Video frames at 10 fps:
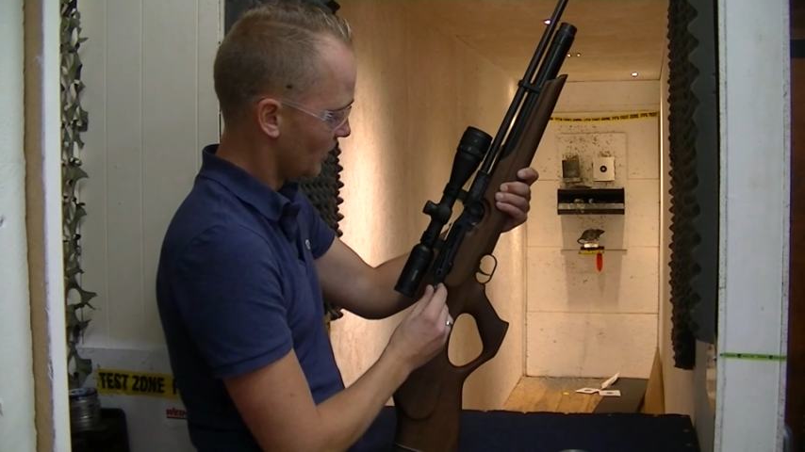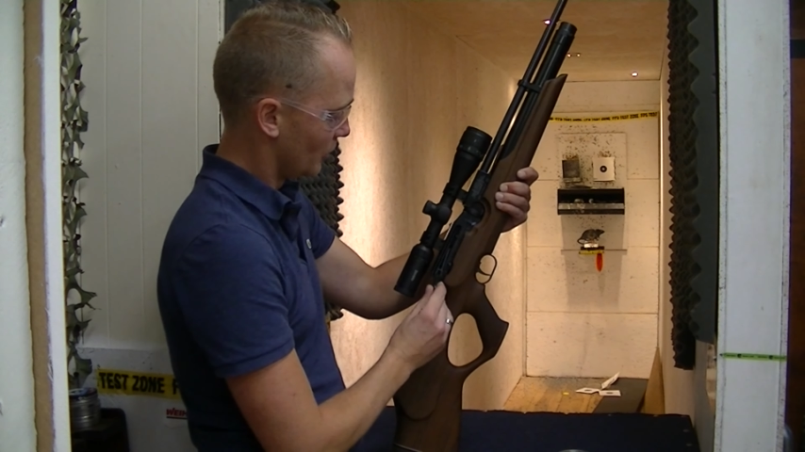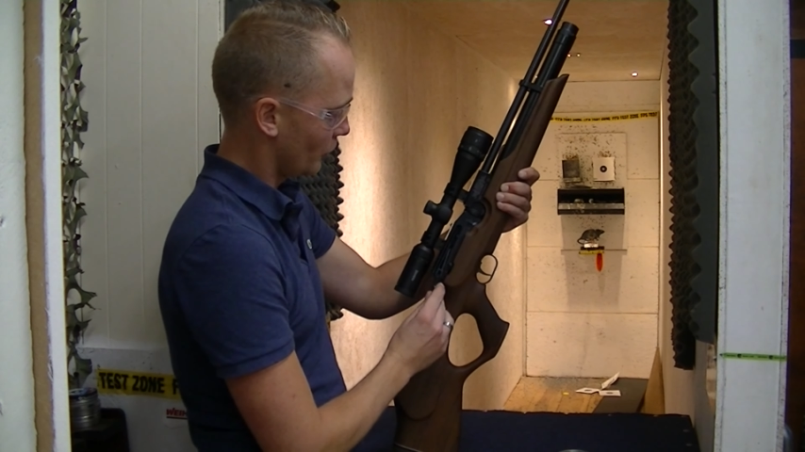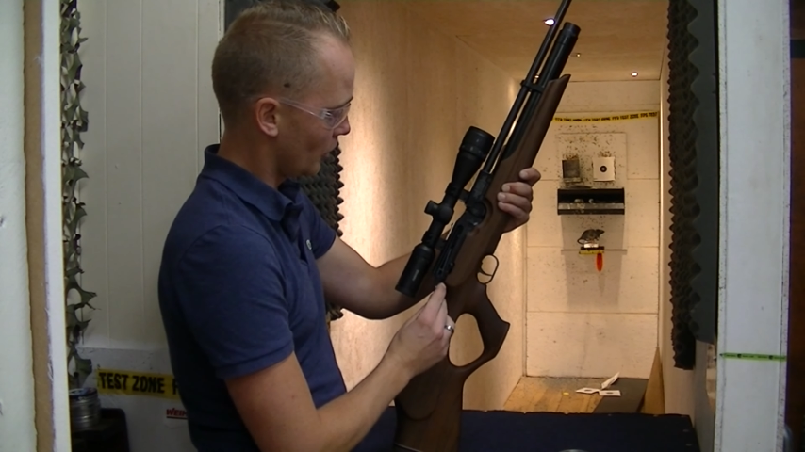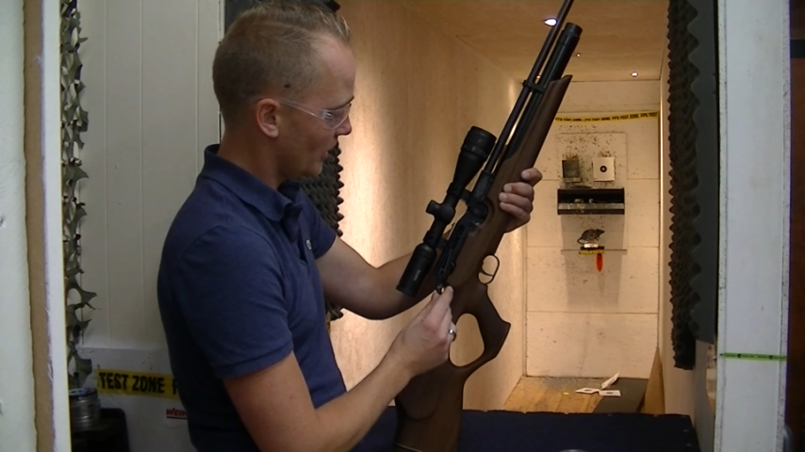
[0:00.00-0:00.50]

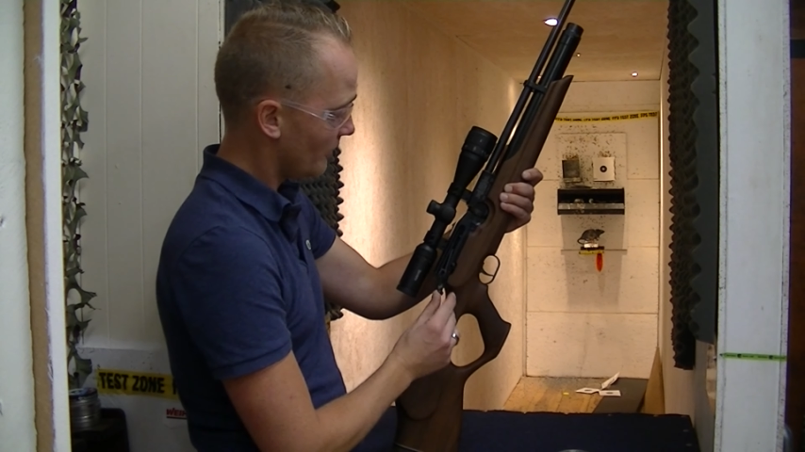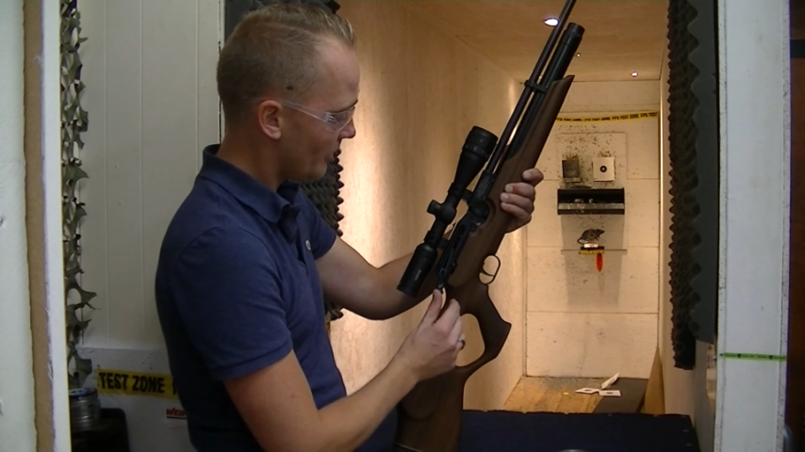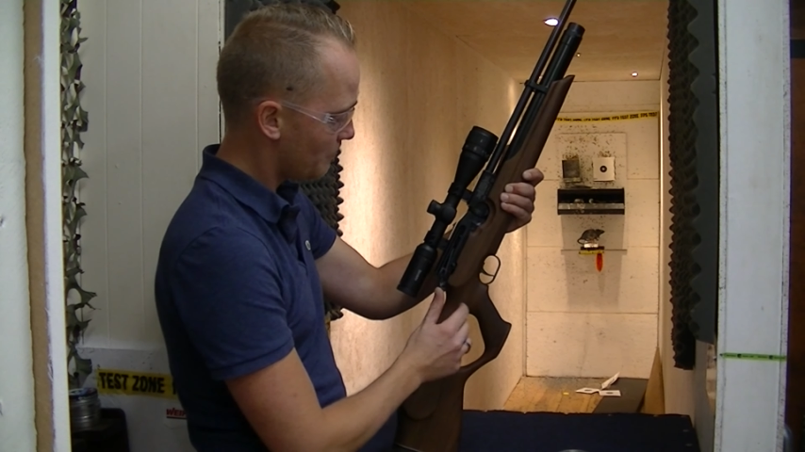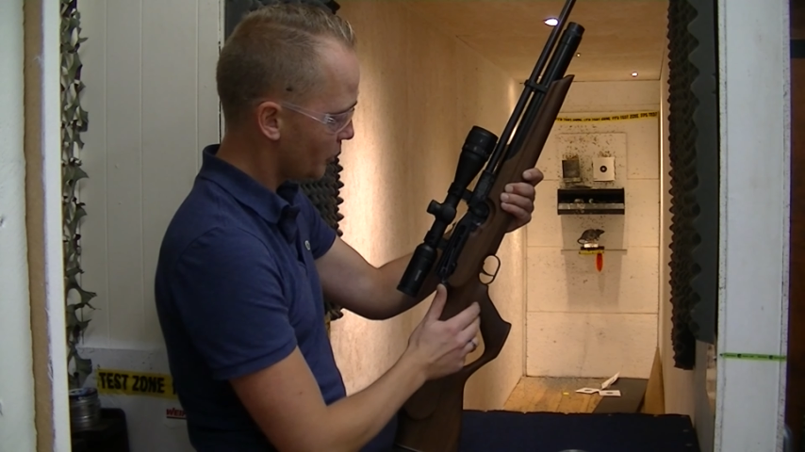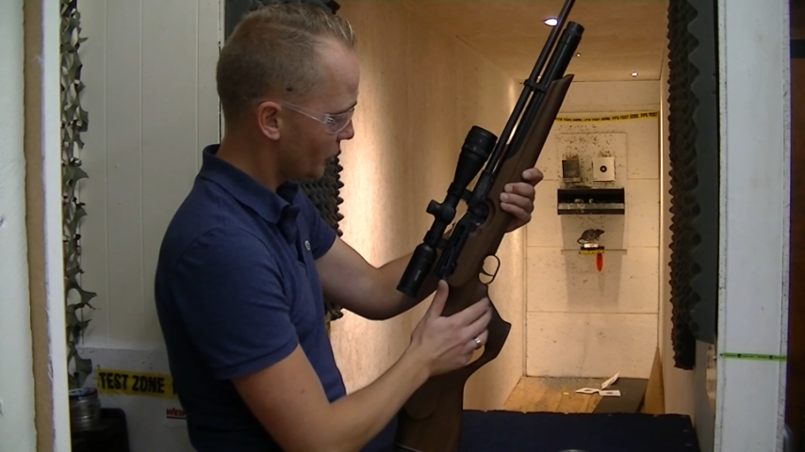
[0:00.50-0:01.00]
So if I
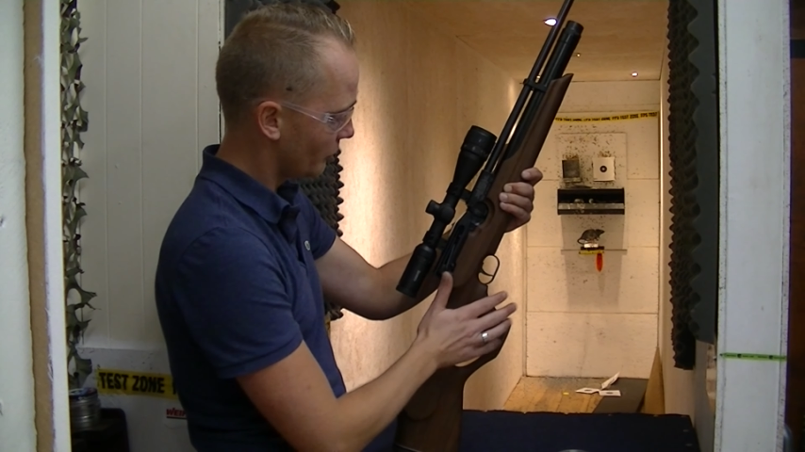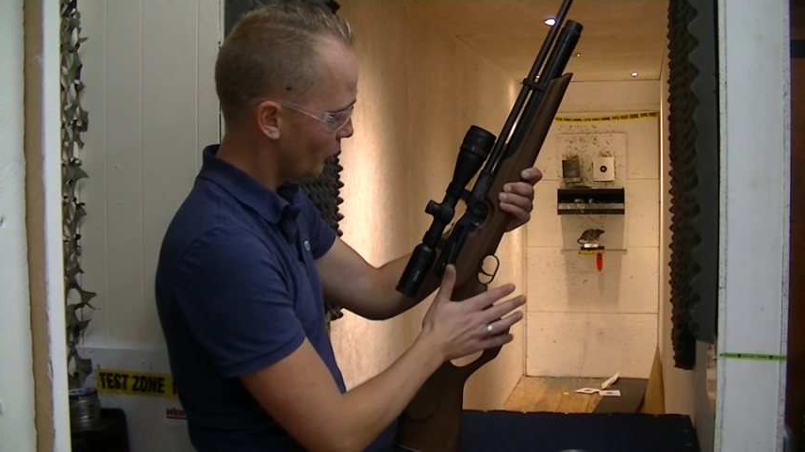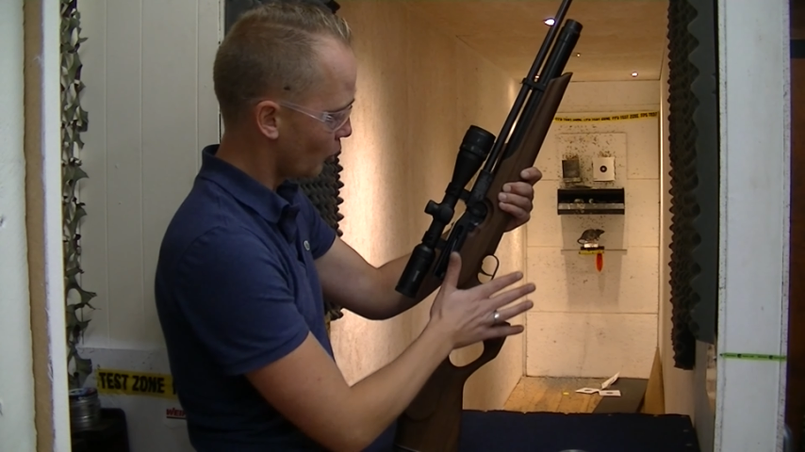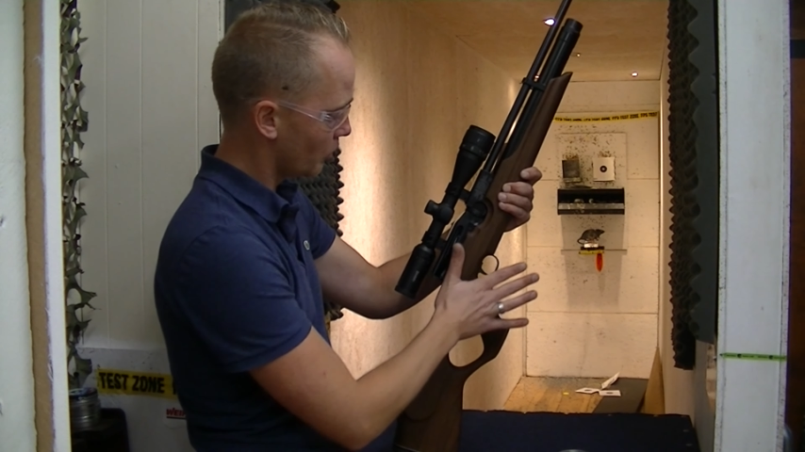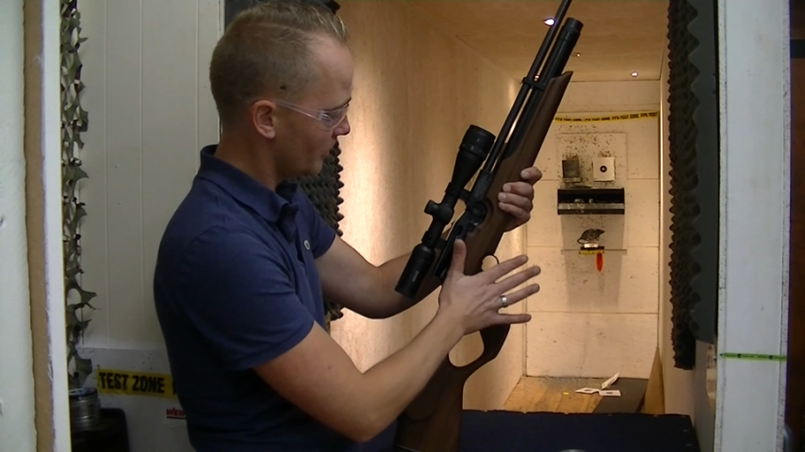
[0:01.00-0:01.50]
push it
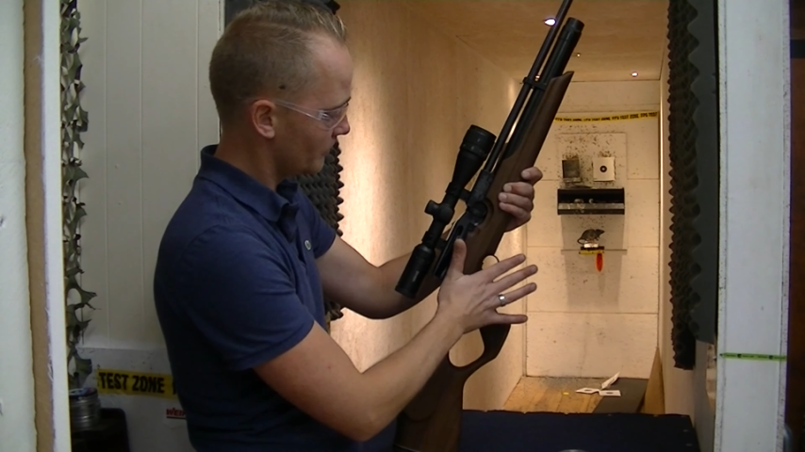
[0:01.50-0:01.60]
forward,